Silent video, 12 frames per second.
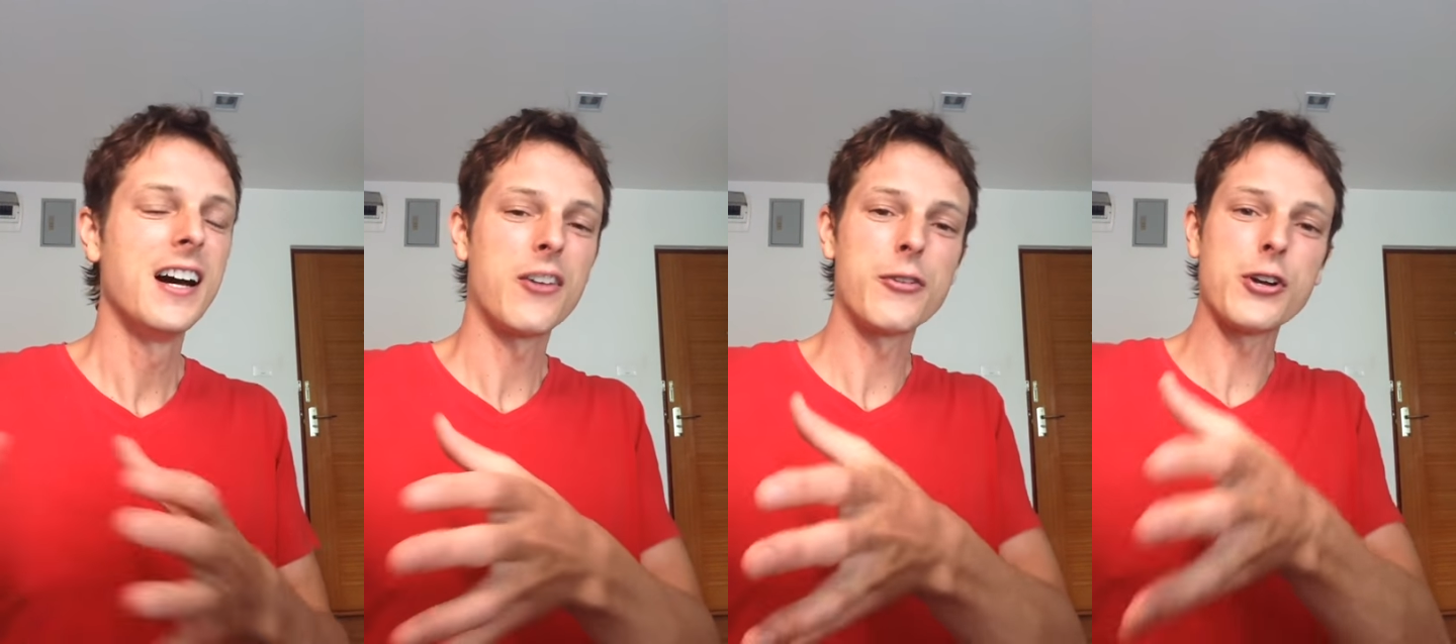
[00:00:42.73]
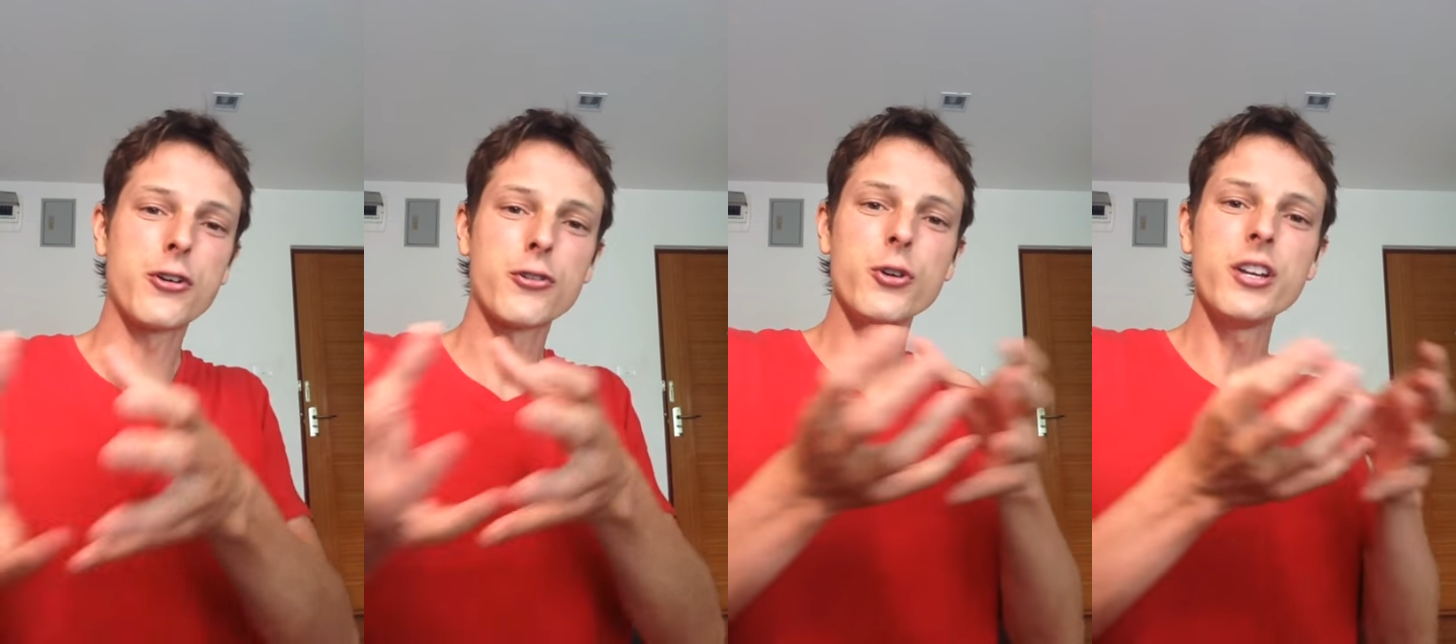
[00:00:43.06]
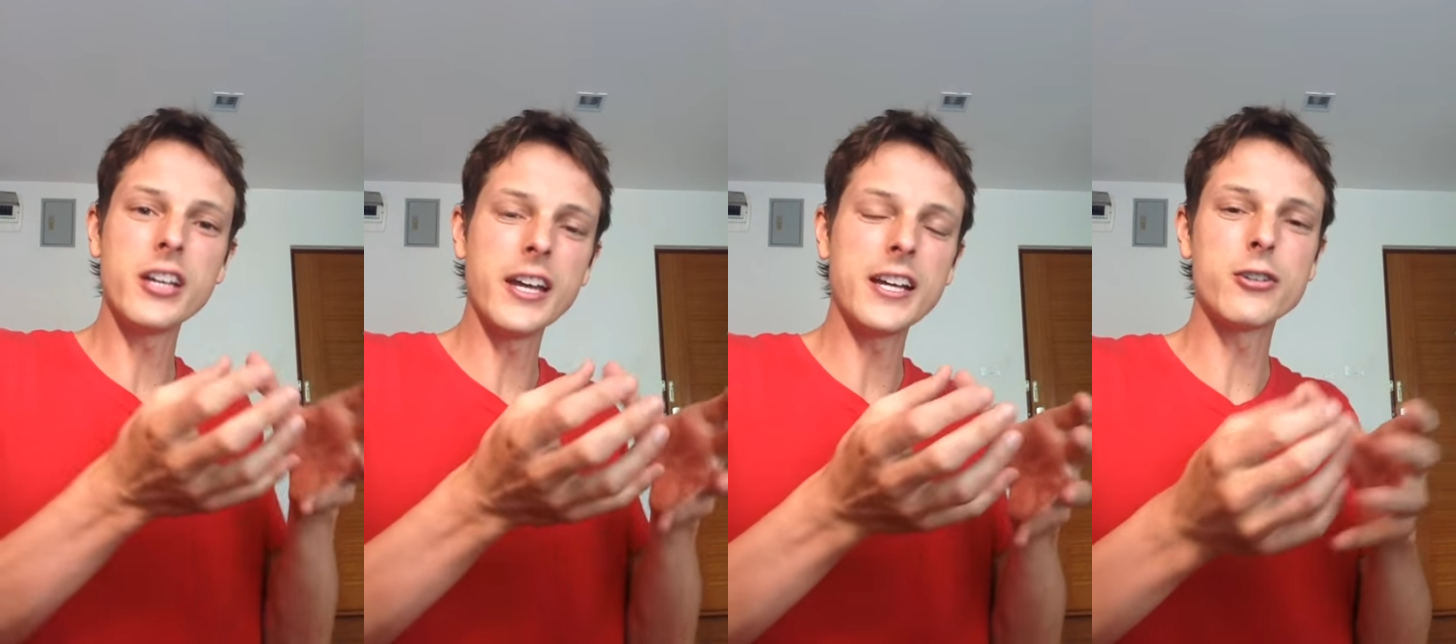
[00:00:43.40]

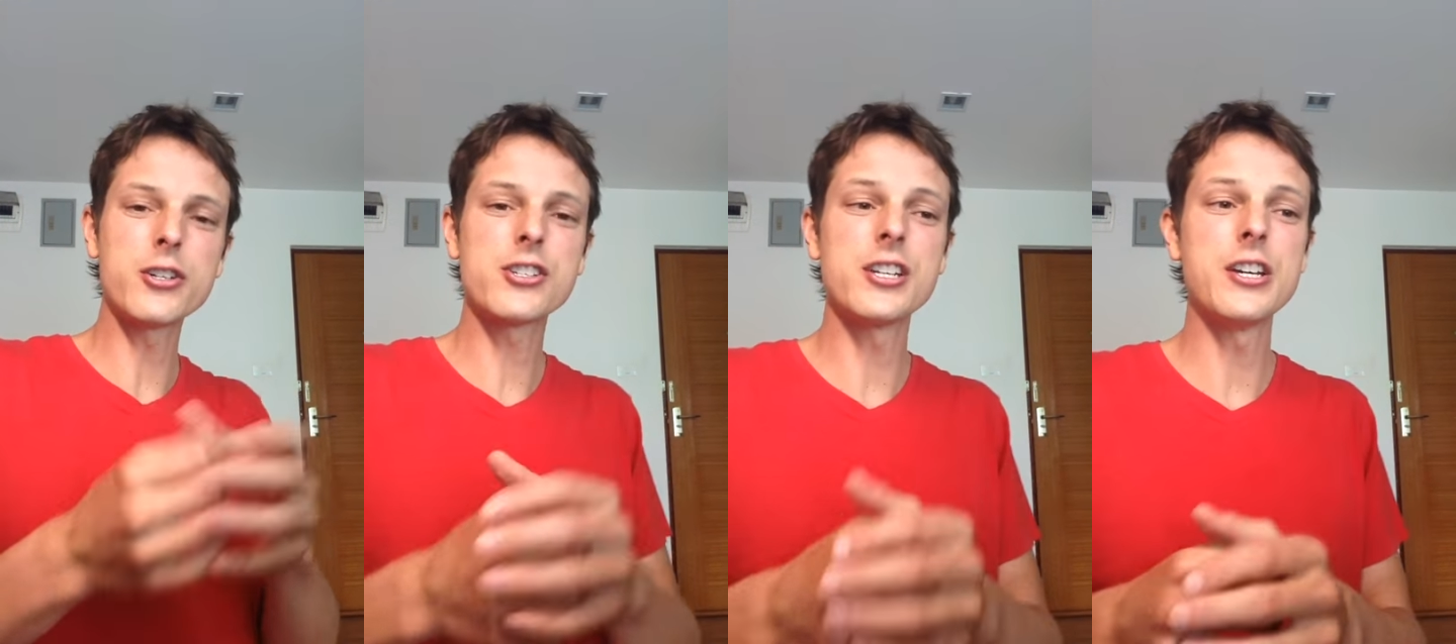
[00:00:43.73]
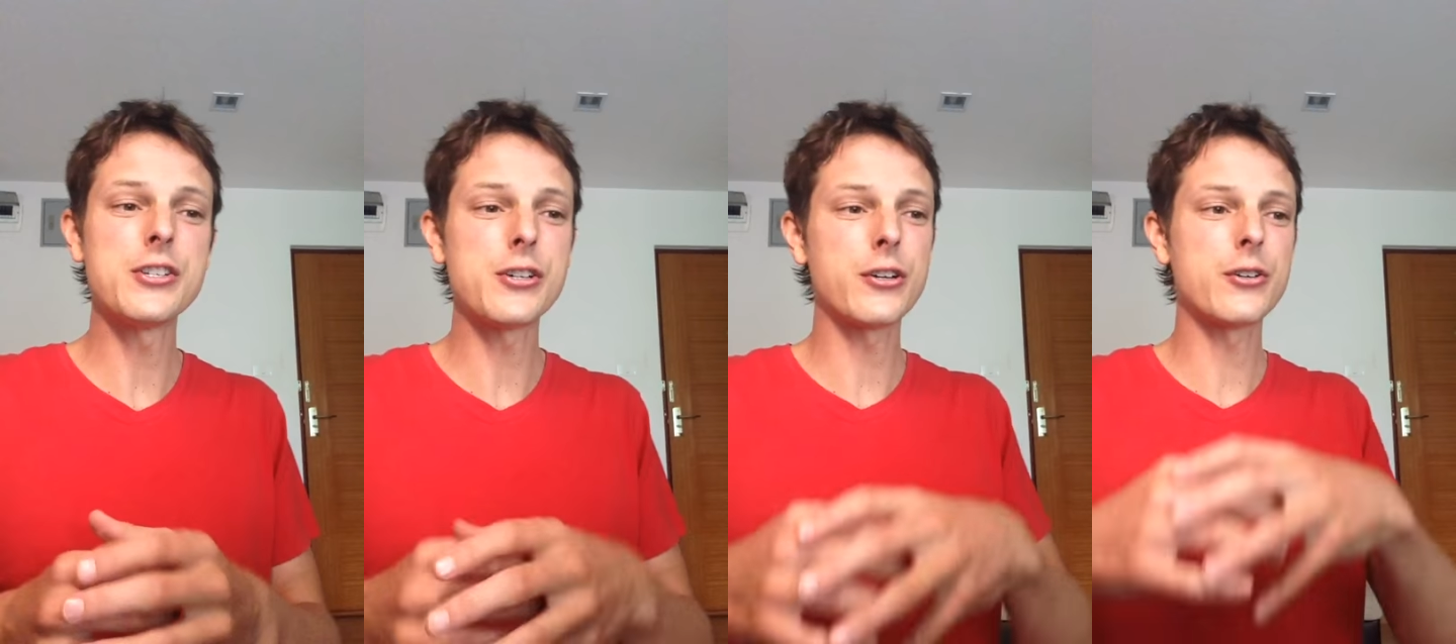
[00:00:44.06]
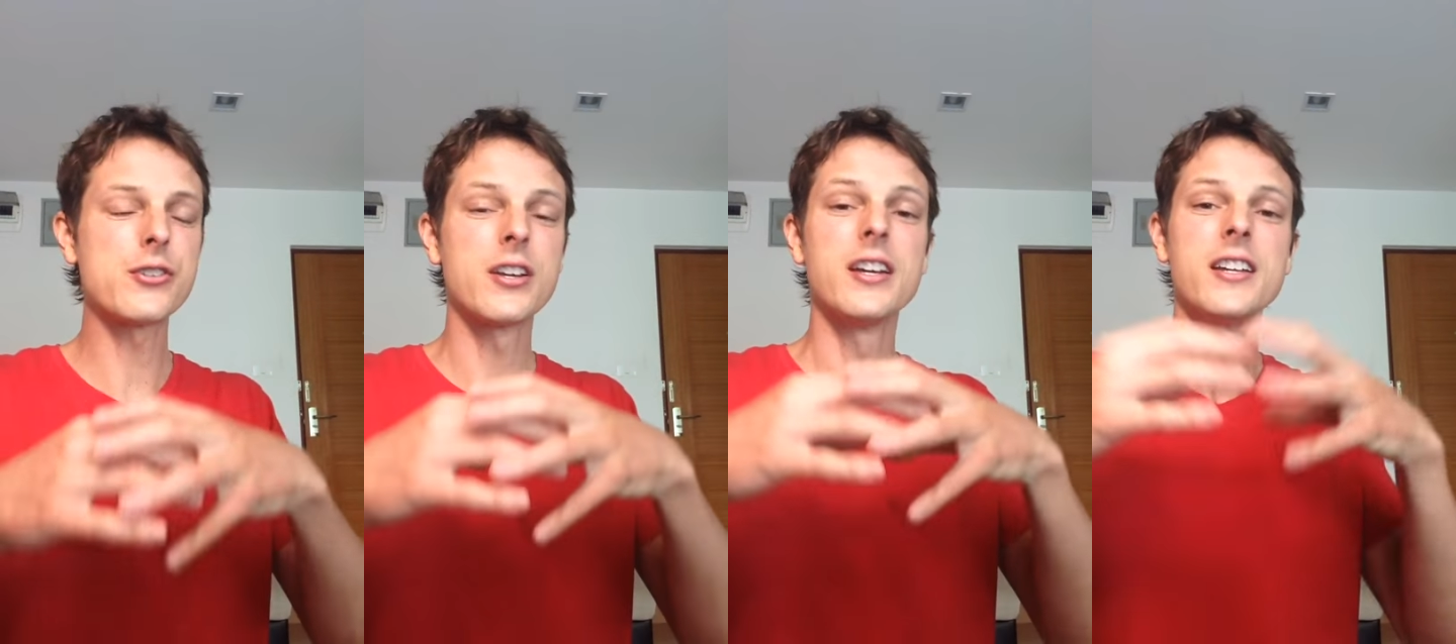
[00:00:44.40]
recruiting English
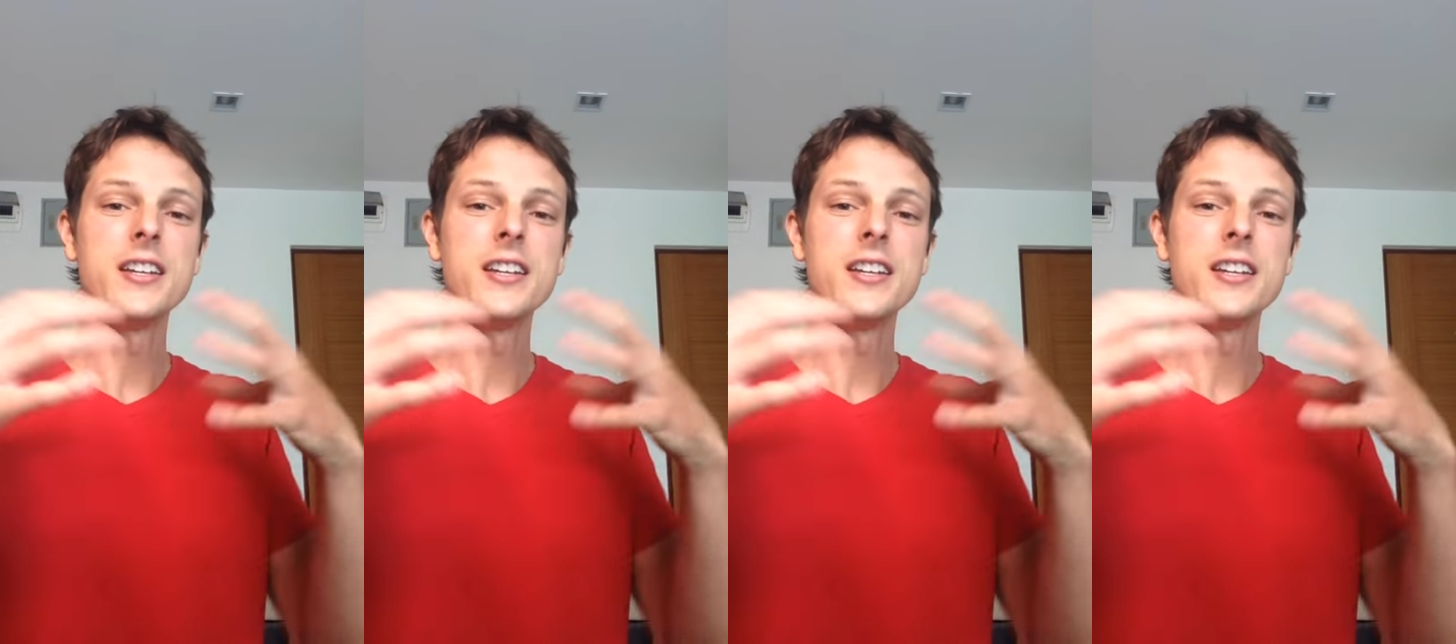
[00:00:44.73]
teachers,